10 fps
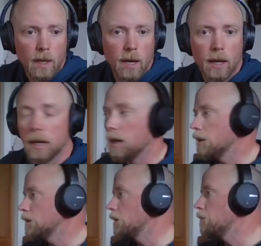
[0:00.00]
uh,
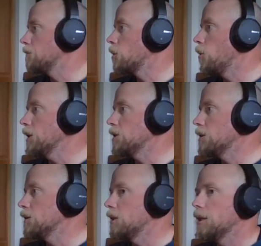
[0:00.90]
some
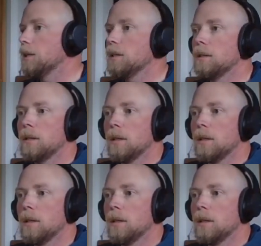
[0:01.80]
questions here